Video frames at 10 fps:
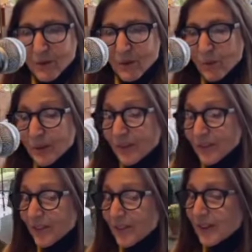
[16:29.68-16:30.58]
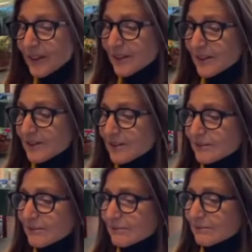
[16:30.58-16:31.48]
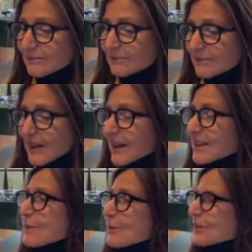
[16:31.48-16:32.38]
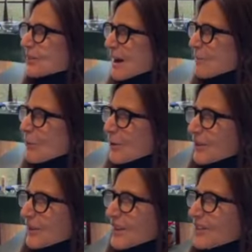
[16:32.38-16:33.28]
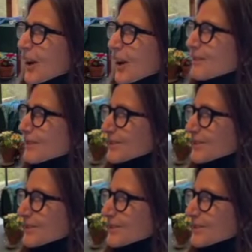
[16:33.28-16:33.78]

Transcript: What does he see? I think it was a lot more than a dove.